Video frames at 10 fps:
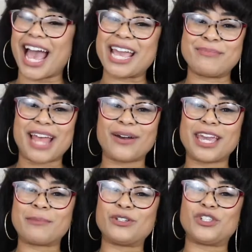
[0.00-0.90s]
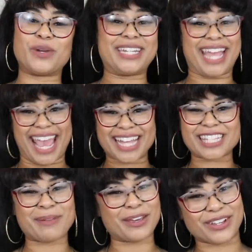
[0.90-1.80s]
I am now able to
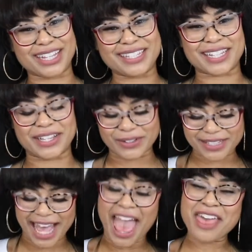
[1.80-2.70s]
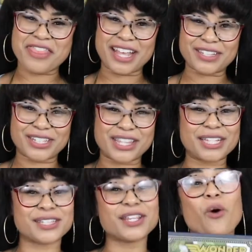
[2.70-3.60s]
enhance my cooking skills thanks to
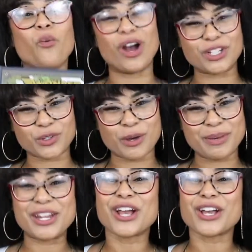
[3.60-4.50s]
this Wonder Woman